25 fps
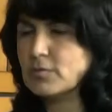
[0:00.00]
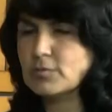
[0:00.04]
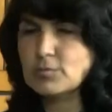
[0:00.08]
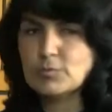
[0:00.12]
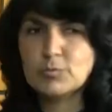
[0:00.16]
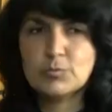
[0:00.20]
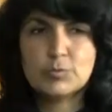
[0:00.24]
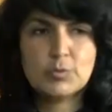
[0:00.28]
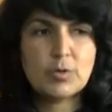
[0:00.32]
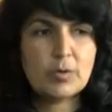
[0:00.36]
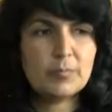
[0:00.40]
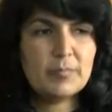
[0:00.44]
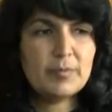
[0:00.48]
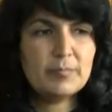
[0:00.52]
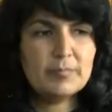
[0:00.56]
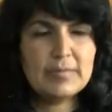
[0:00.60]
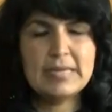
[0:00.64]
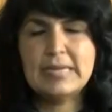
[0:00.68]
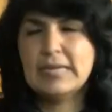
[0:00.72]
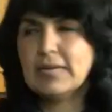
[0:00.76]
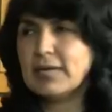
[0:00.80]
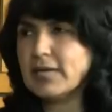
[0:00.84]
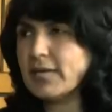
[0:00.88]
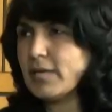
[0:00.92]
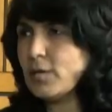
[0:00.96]
So jo hume
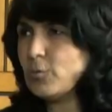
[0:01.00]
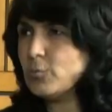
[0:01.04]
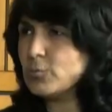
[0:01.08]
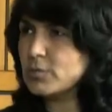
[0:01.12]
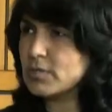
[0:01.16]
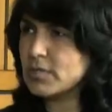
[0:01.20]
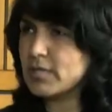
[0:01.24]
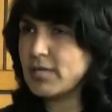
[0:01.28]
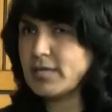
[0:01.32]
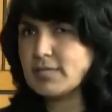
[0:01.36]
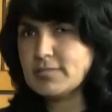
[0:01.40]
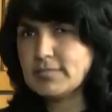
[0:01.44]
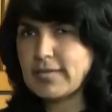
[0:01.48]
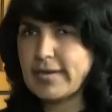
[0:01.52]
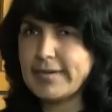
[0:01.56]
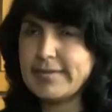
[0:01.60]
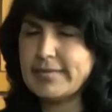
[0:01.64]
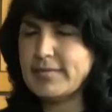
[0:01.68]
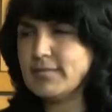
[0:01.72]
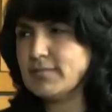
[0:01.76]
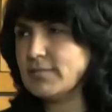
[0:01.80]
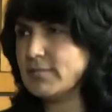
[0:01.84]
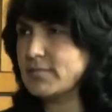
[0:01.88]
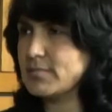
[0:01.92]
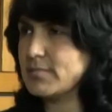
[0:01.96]
mil rahe, utna
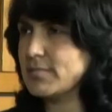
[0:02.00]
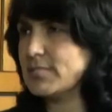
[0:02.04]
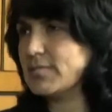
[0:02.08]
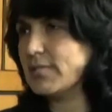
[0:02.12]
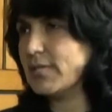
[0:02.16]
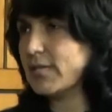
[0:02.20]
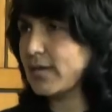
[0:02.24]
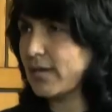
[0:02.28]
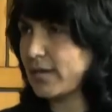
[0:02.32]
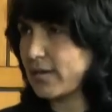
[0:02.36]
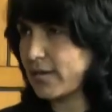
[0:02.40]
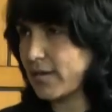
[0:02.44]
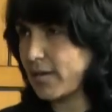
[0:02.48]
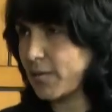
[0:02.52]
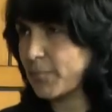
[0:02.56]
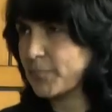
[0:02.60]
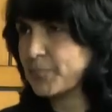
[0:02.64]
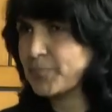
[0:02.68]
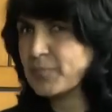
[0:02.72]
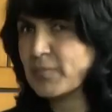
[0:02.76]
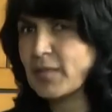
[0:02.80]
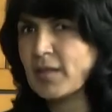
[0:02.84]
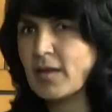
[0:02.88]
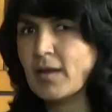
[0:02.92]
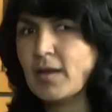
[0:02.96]
scientists achche se kar rahe.
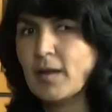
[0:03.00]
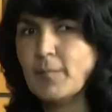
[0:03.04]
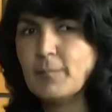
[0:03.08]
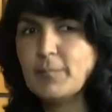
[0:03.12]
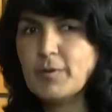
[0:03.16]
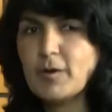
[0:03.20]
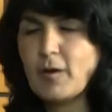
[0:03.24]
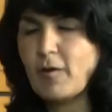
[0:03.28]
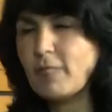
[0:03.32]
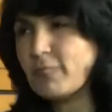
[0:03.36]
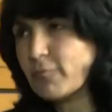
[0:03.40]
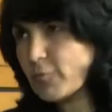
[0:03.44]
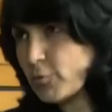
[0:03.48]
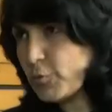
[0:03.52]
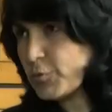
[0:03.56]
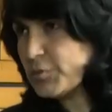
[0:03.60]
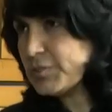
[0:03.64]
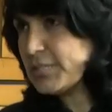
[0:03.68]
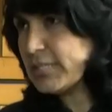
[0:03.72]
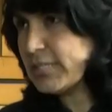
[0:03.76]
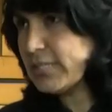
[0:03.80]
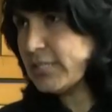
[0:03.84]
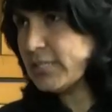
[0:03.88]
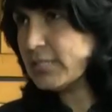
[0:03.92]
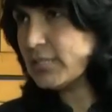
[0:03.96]
But of course,
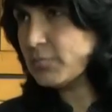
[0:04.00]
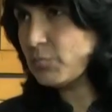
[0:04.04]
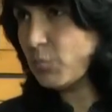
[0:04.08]
there is